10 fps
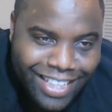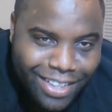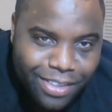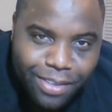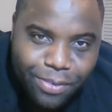
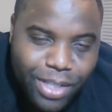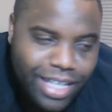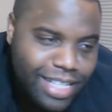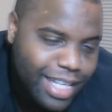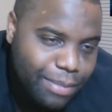uh, what
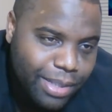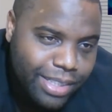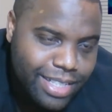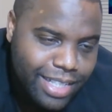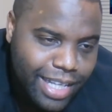can I say
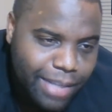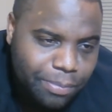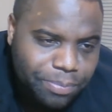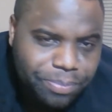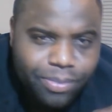about this game?